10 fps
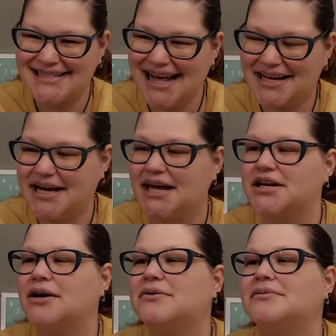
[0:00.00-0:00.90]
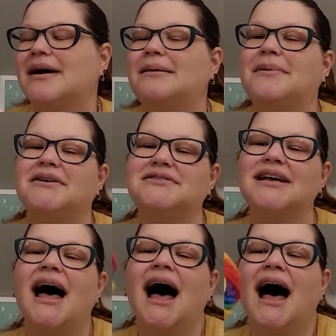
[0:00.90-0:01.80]
tell a kid no to rainbows?
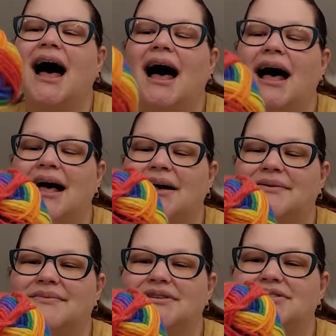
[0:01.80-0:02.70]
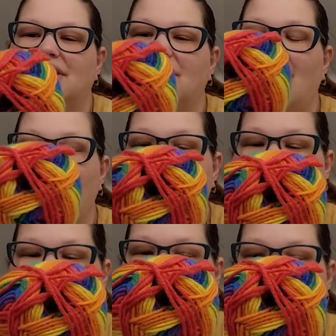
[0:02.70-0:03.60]
So I got this